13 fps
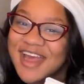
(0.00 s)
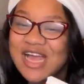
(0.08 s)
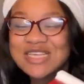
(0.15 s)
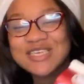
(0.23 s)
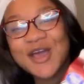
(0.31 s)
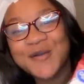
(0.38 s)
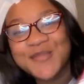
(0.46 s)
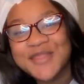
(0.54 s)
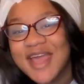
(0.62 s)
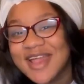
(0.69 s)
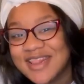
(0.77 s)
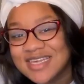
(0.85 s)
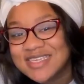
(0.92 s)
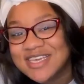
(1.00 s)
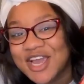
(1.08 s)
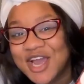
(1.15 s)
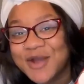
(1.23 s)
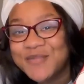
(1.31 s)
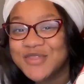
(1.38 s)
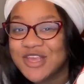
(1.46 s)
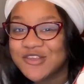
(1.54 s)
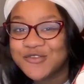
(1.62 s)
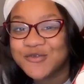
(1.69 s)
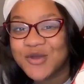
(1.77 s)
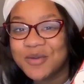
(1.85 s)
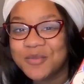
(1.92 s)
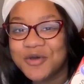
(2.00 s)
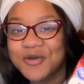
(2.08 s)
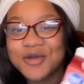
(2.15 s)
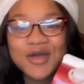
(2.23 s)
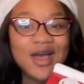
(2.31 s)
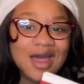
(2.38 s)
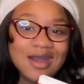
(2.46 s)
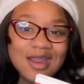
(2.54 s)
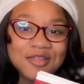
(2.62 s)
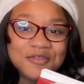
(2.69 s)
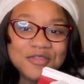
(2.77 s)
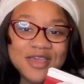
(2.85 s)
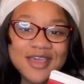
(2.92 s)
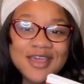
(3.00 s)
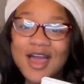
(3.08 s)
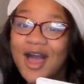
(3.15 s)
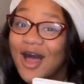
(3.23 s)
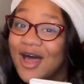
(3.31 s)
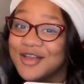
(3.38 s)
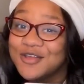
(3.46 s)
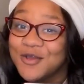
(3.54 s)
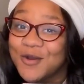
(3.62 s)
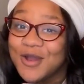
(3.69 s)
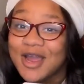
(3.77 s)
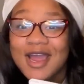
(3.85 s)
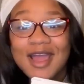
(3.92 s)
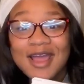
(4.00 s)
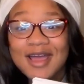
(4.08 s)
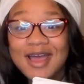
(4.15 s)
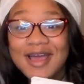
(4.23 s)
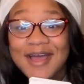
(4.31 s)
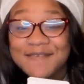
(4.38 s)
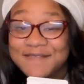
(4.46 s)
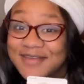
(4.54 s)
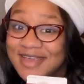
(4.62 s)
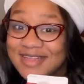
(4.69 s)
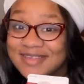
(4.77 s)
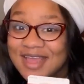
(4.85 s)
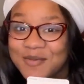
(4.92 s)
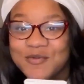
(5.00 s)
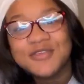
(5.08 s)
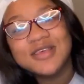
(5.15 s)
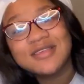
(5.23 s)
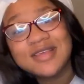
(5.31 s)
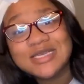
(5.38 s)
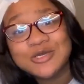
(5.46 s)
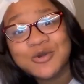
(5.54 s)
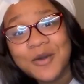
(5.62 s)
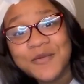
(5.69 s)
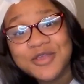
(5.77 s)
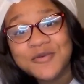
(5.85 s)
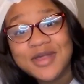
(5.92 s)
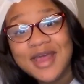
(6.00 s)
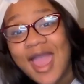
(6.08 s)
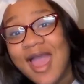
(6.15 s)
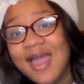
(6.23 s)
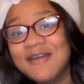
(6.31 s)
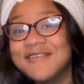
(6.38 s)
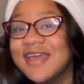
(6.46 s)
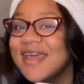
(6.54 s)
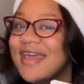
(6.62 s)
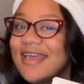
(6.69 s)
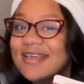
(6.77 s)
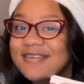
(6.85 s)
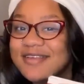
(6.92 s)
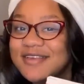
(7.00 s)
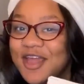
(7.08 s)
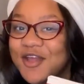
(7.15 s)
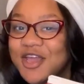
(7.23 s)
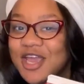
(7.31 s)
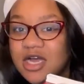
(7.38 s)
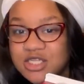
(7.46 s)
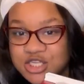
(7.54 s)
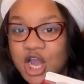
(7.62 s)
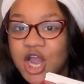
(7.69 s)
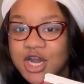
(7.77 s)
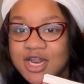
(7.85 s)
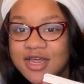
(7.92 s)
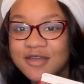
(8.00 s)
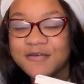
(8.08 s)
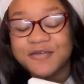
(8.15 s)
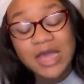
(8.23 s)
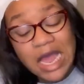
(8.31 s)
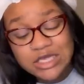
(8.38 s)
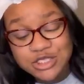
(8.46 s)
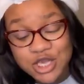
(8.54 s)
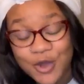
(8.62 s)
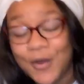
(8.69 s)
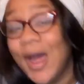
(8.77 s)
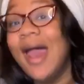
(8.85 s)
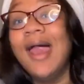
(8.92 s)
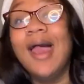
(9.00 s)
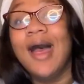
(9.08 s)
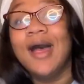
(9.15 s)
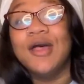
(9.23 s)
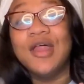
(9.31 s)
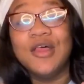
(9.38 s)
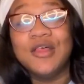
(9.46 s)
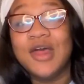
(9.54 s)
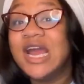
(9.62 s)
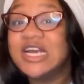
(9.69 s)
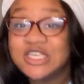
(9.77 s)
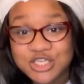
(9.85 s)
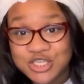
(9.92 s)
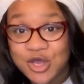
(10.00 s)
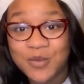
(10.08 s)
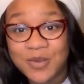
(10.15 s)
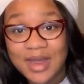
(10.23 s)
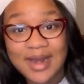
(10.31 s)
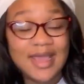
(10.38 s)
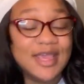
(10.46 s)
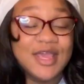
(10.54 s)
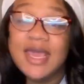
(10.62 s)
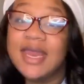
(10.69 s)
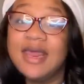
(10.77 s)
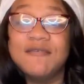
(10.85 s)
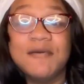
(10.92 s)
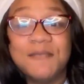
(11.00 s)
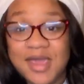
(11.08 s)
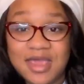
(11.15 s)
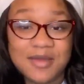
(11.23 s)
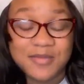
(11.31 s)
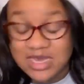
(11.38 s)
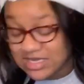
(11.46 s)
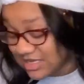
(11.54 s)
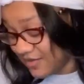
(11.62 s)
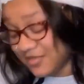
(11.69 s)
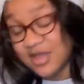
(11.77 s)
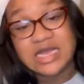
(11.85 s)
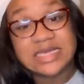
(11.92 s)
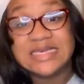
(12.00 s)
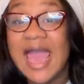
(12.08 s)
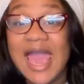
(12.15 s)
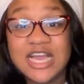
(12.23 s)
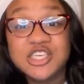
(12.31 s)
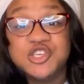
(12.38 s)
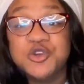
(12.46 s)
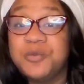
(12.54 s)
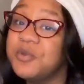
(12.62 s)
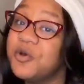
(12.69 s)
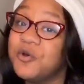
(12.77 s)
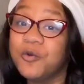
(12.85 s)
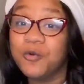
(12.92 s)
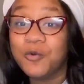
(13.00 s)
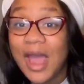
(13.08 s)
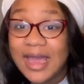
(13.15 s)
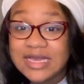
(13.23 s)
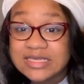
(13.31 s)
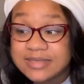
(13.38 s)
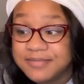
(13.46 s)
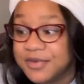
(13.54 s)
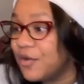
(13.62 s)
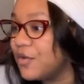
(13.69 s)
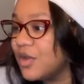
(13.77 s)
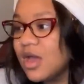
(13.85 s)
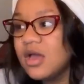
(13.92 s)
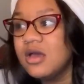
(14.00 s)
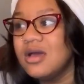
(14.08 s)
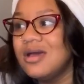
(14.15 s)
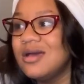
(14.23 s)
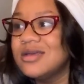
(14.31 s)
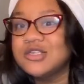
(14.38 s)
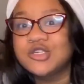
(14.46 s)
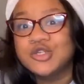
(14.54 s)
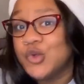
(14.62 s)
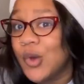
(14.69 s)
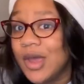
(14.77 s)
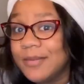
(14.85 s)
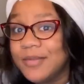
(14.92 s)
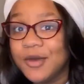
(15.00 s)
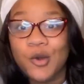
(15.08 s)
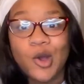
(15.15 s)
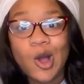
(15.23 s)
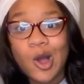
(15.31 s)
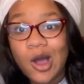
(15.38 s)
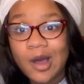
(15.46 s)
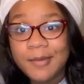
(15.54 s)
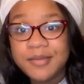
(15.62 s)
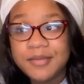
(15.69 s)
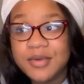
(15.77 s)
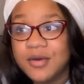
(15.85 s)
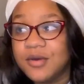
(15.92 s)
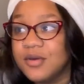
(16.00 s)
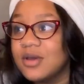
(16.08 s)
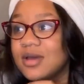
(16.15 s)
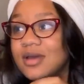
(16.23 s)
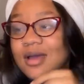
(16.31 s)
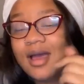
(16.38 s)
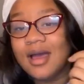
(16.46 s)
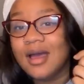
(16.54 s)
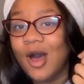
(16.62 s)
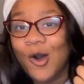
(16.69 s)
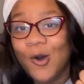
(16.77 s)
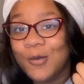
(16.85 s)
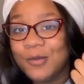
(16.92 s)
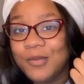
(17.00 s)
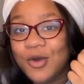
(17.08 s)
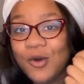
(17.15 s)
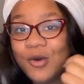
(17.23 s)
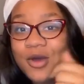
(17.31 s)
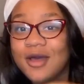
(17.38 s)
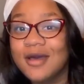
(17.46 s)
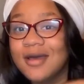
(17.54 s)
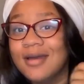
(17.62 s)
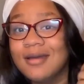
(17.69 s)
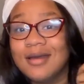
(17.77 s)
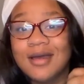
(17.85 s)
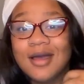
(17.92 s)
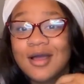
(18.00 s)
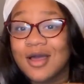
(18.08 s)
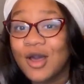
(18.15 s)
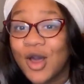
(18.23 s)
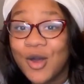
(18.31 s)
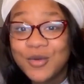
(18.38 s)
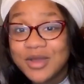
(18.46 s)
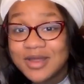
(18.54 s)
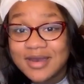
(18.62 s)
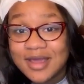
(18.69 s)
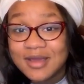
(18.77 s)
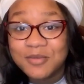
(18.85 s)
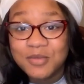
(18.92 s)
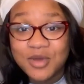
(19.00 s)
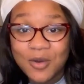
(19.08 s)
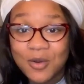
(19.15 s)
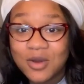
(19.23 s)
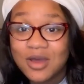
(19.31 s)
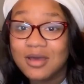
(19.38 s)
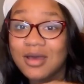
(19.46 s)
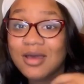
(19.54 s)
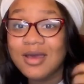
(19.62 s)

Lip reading: So this here is soy milk. Another thing on your vegan staples list that you always want to have is a dairy alternative. So there's so many. You can even make them yourself. There's cashew milk, rice milk, soy milk, almond milk, oat milk, coconut milk.